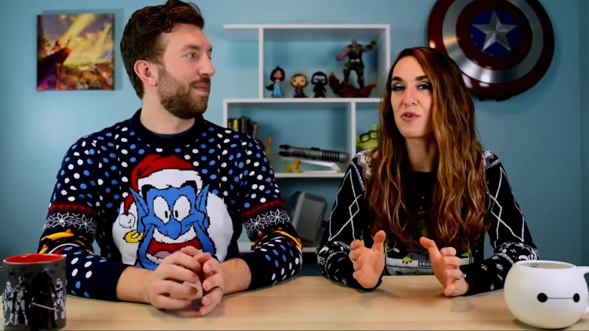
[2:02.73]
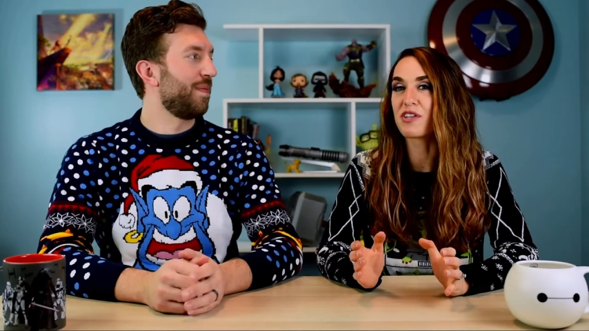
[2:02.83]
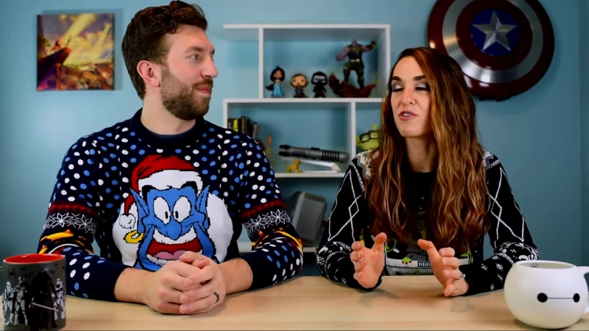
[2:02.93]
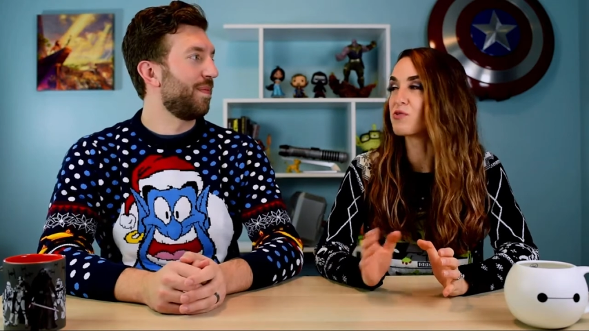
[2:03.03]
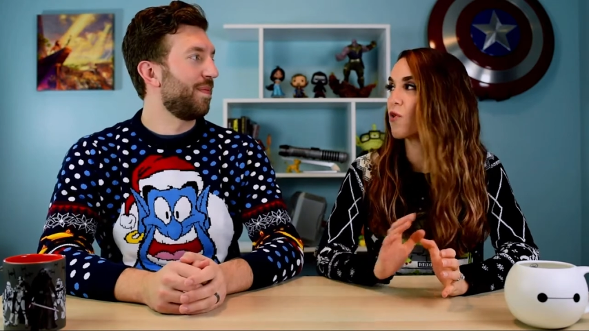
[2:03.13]
Speaker 1: one
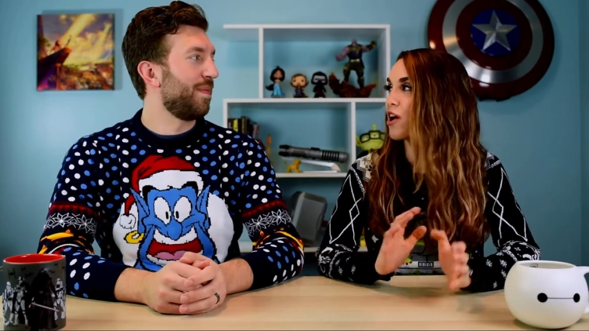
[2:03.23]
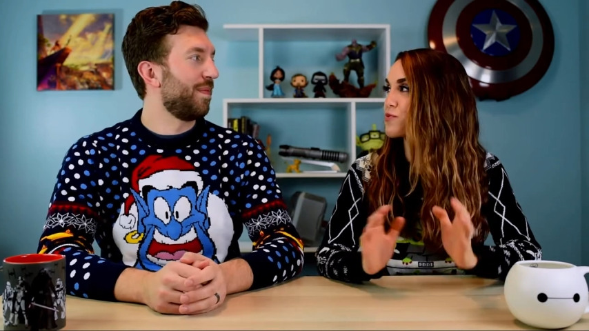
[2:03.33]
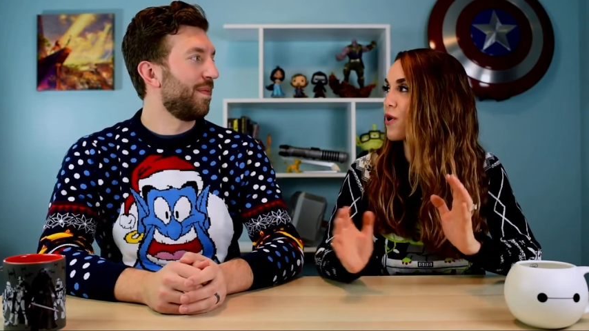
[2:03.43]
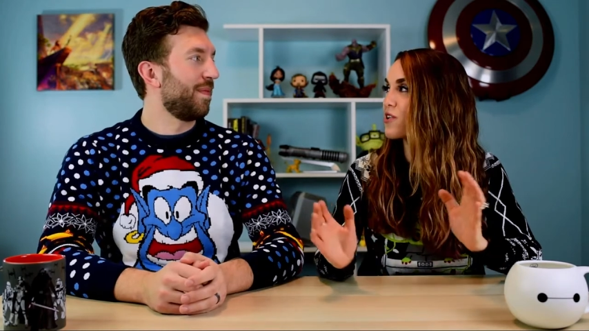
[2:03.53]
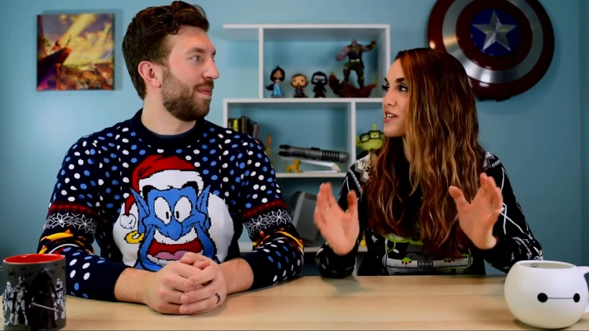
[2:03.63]
of those watch
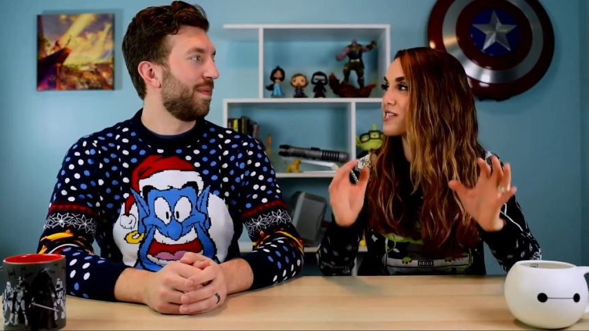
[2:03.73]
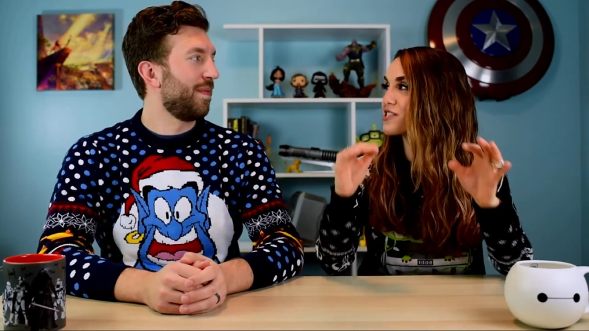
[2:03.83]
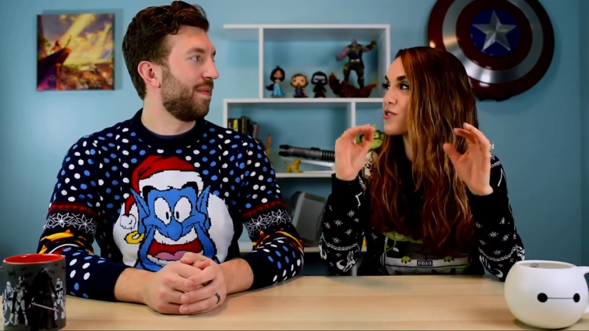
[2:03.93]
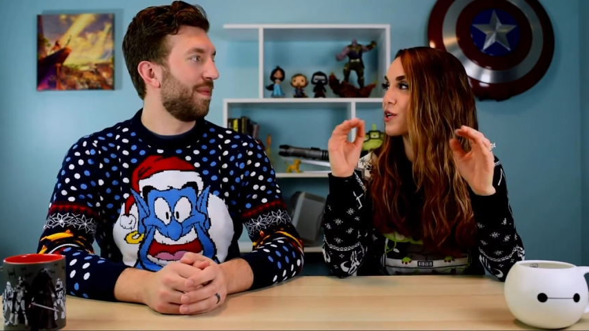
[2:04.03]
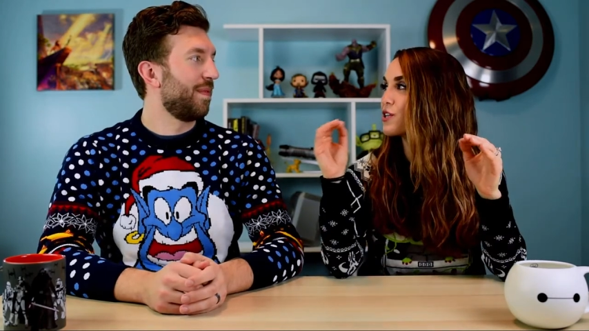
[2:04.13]
parties
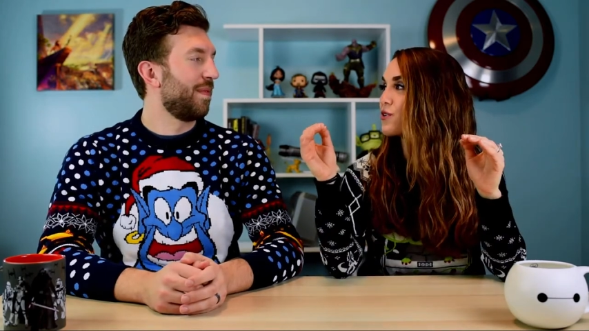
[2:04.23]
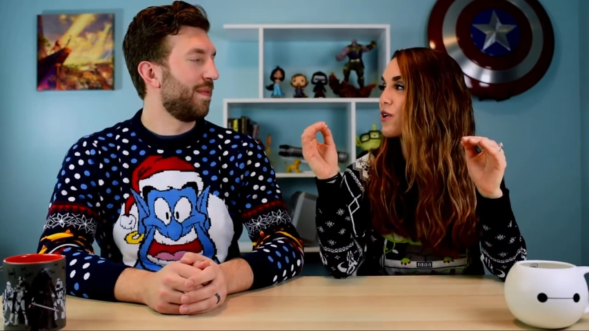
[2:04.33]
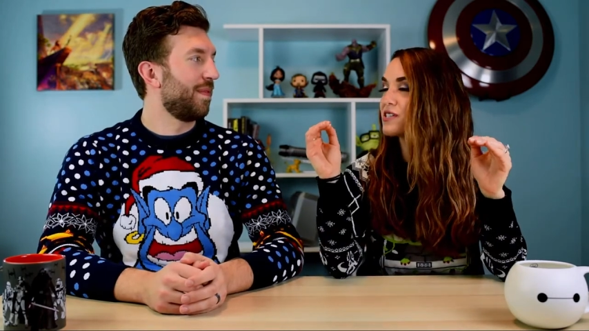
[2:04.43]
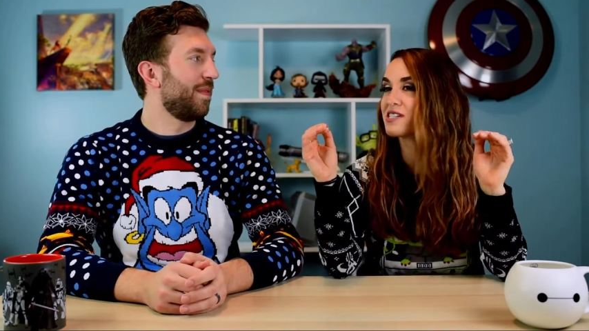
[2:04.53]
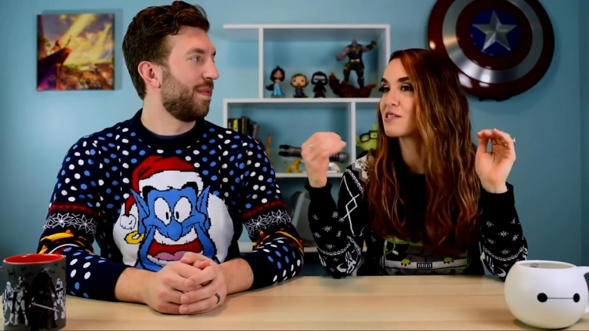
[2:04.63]
that you can do
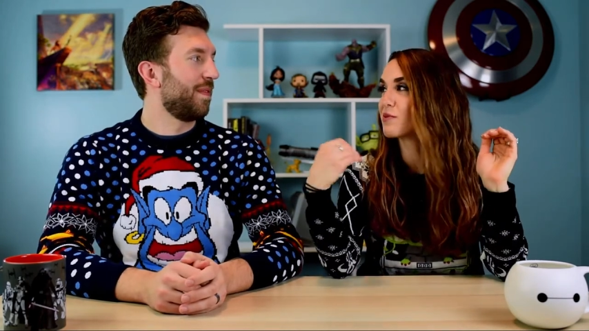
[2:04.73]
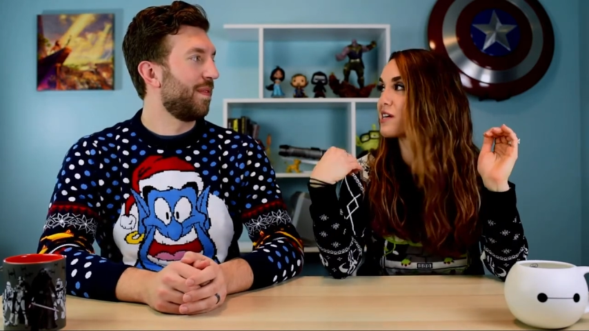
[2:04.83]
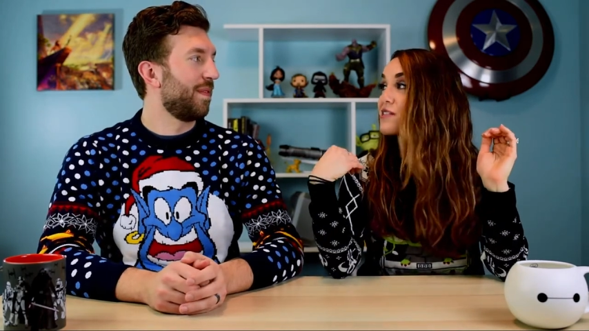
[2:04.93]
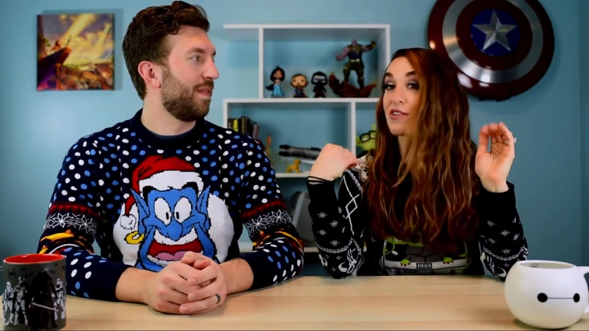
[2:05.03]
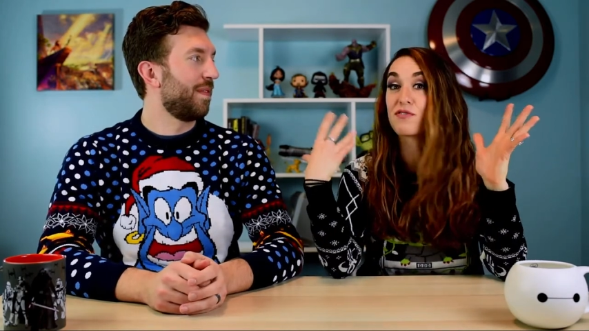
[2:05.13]
on Disney
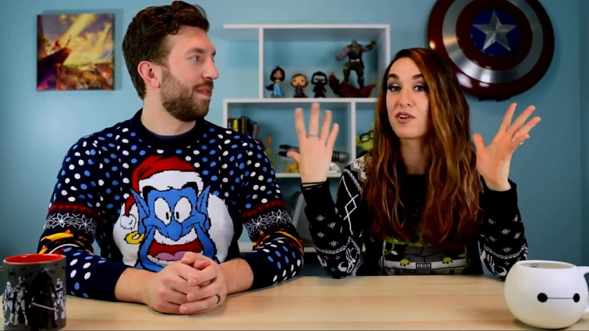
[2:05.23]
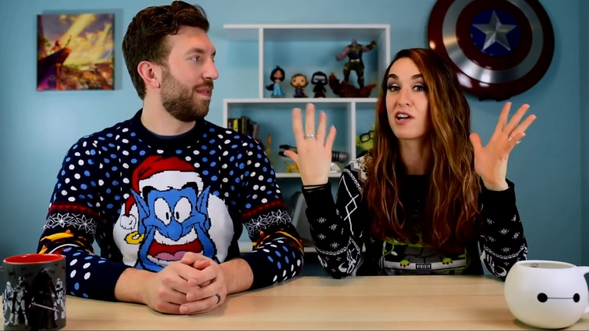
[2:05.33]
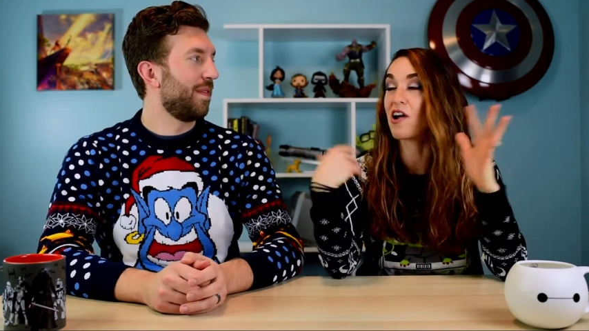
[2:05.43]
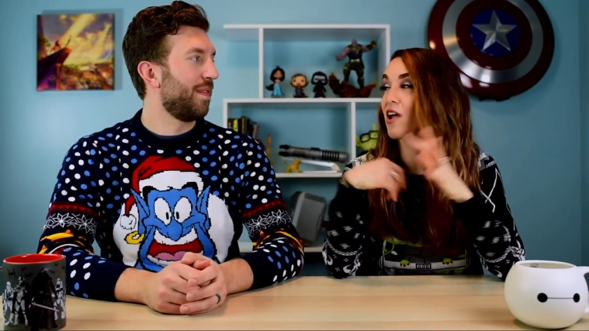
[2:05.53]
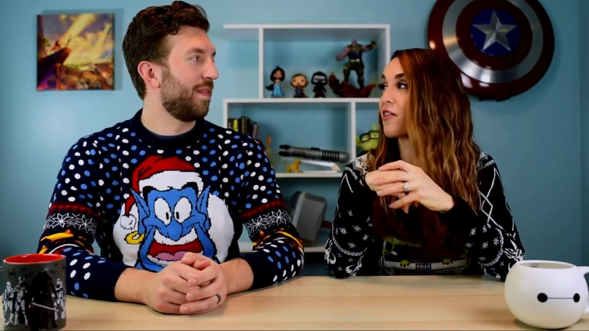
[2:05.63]
Plus, if you can
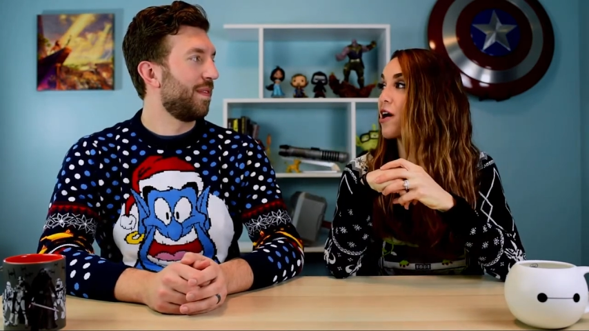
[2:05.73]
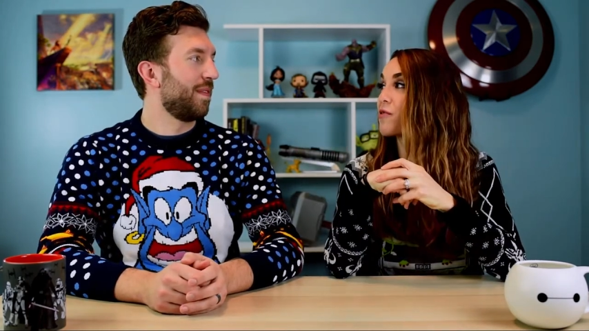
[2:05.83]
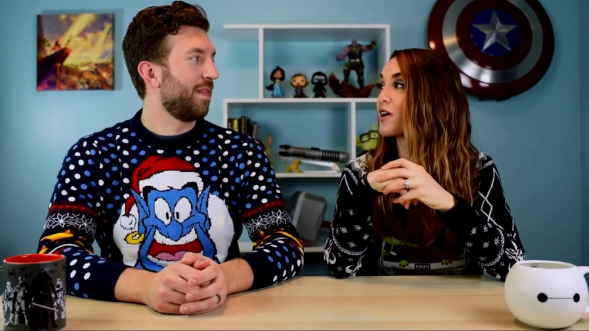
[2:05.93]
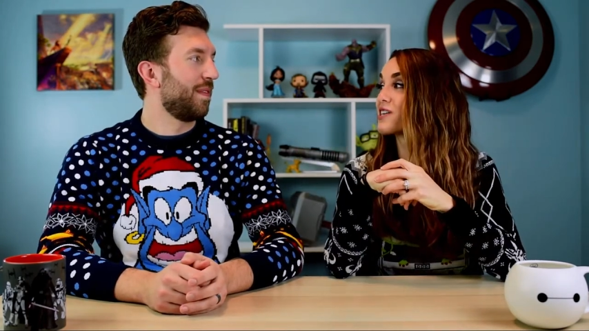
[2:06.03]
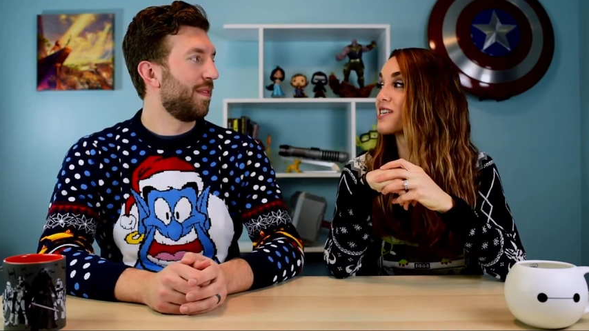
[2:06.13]
figure out how that
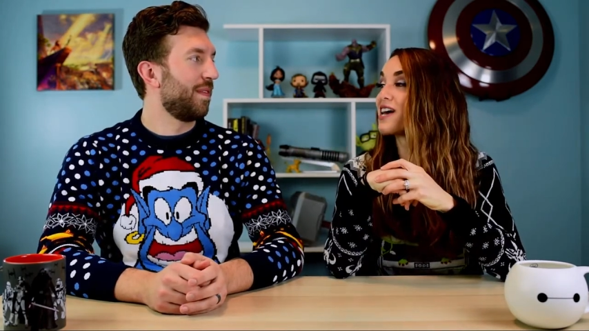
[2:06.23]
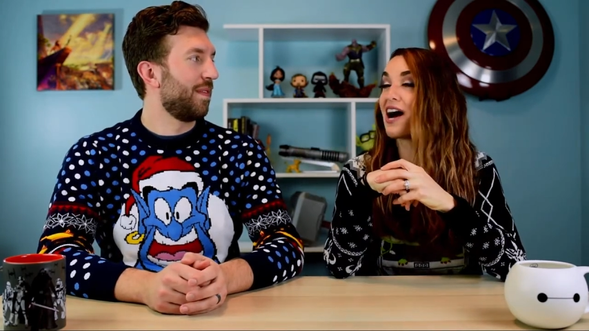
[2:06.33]
works,